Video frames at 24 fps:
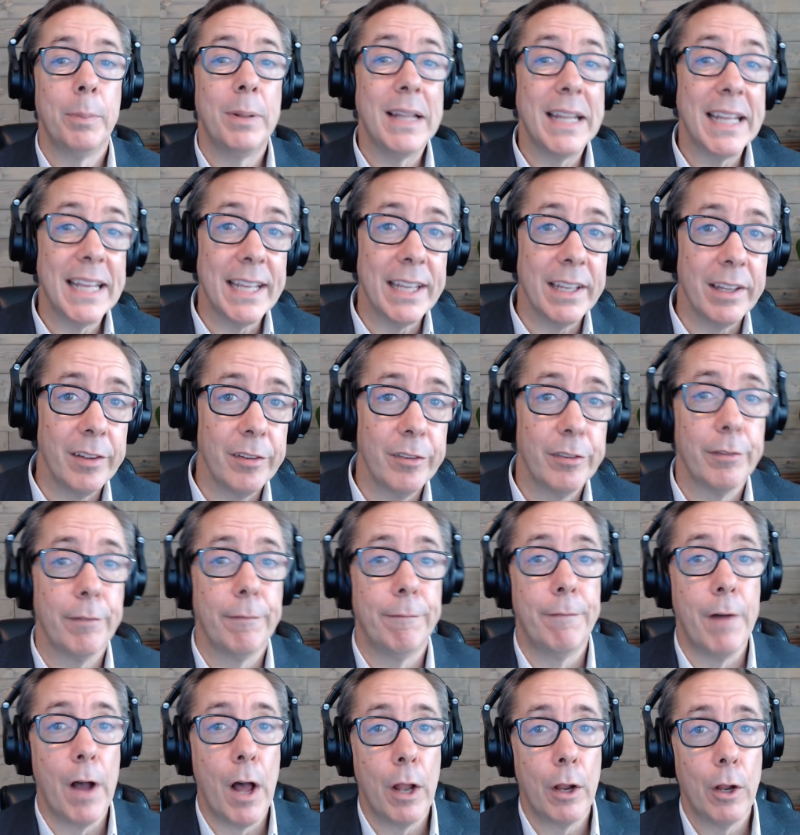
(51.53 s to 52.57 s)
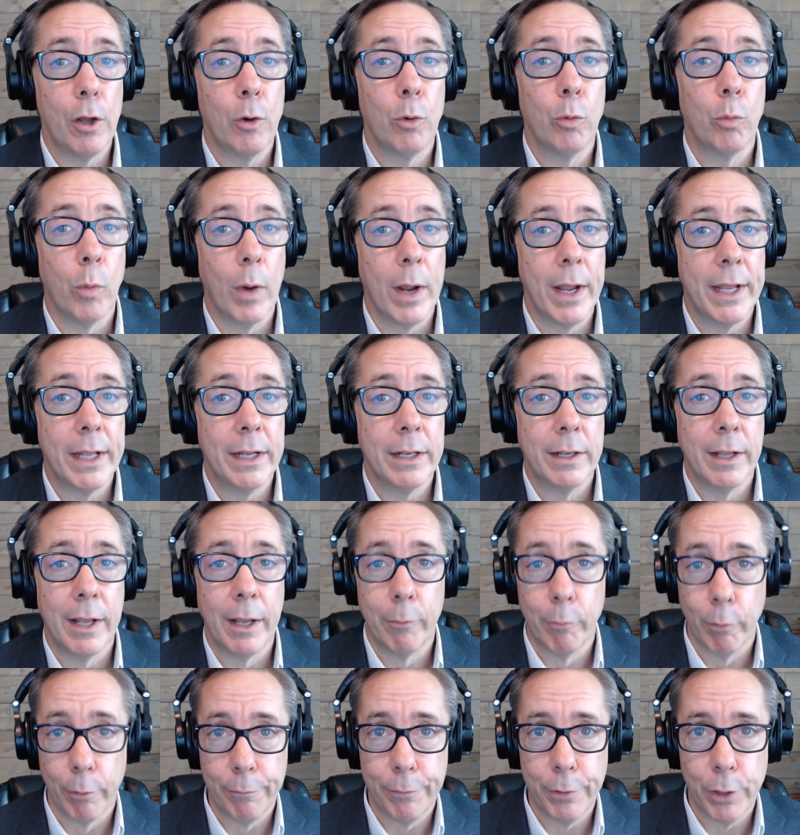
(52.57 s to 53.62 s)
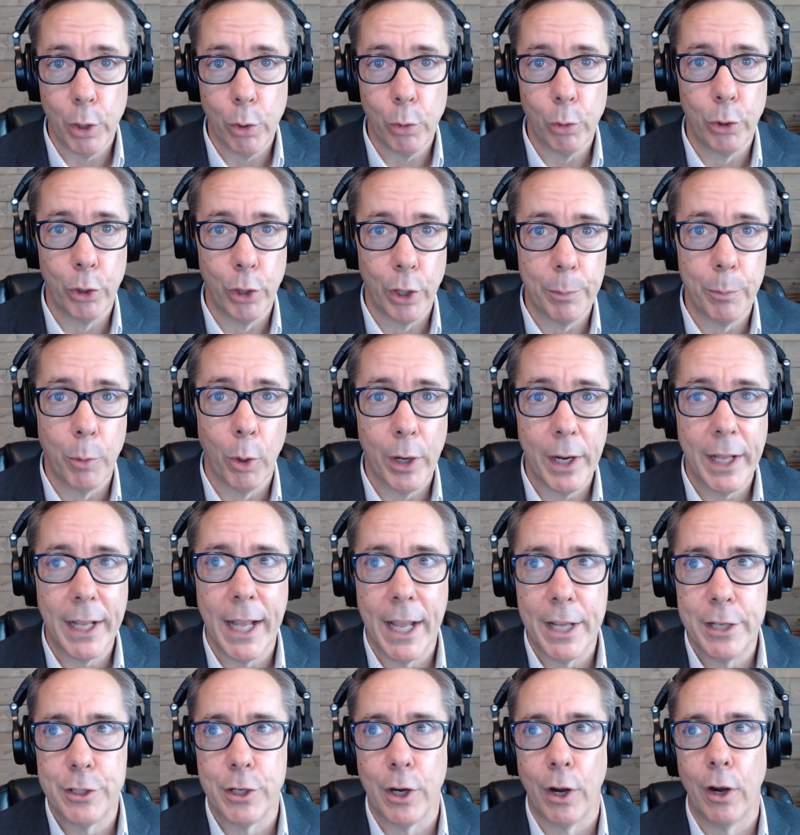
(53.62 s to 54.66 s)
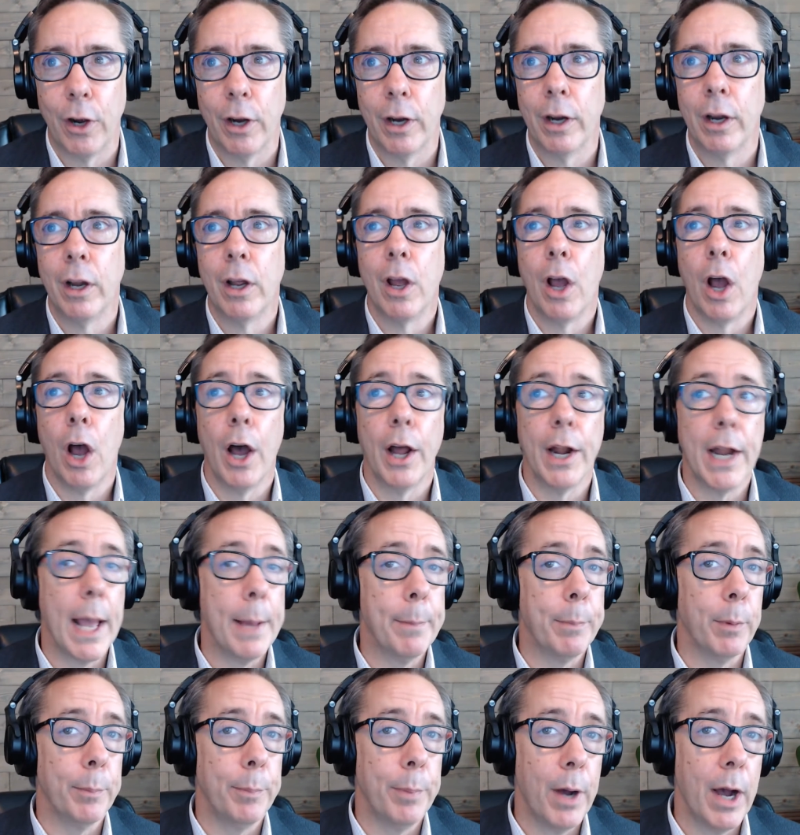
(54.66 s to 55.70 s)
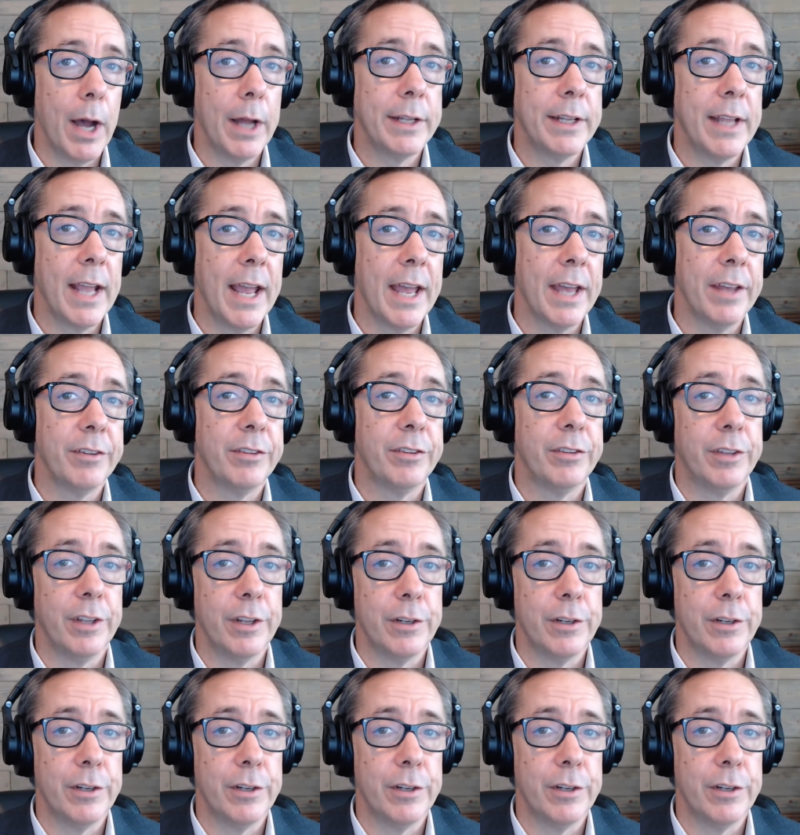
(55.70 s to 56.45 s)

Please follow, rate, and review Good Morning HR on Apple Podcasts,